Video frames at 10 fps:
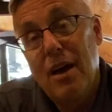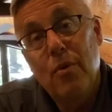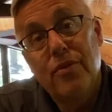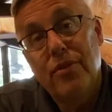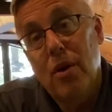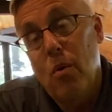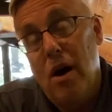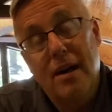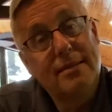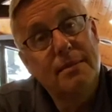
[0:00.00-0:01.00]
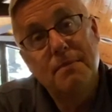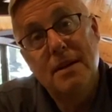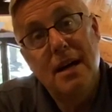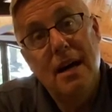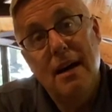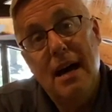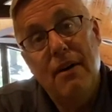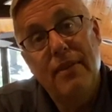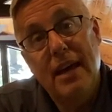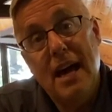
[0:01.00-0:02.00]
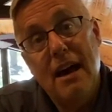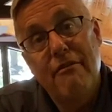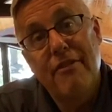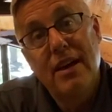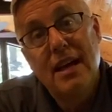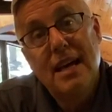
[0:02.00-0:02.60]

So awesome how they have